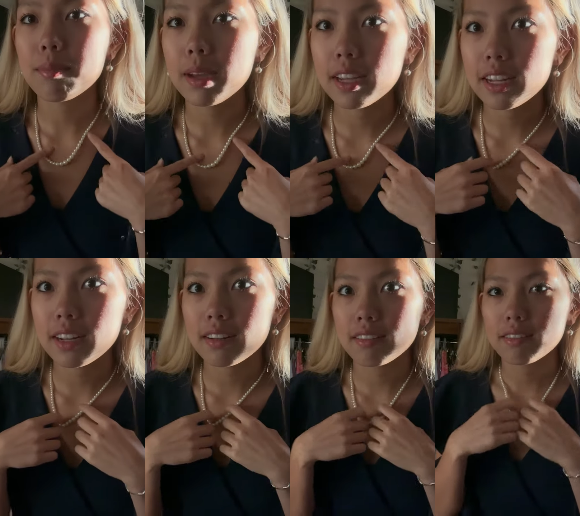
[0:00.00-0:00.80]

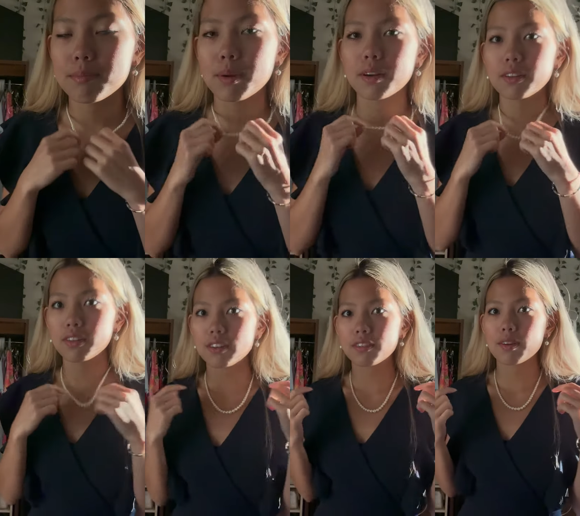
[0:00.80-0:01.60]
my pearls
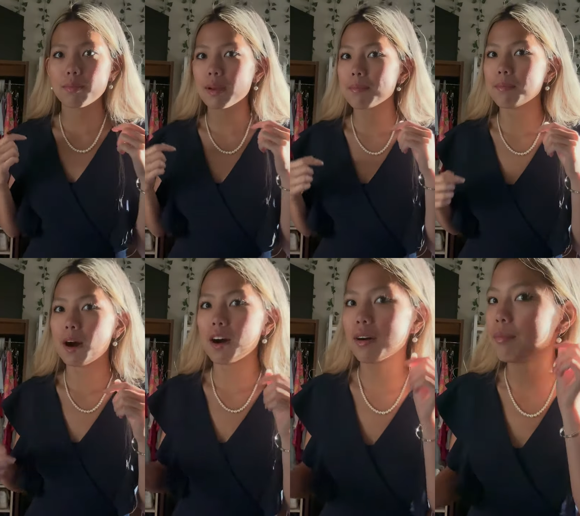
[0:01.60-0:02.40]
are from my
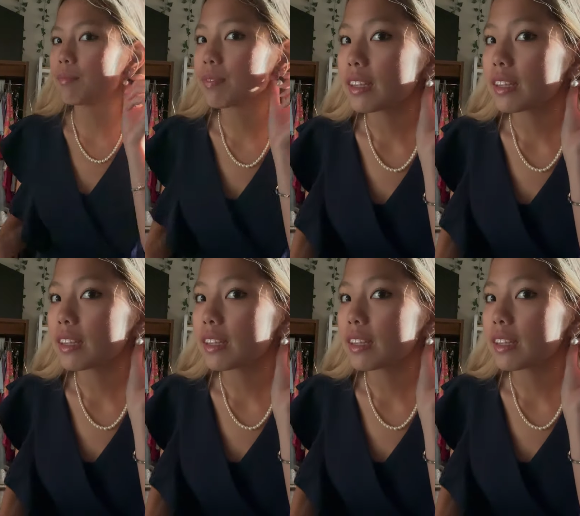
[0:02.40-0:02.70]
mom.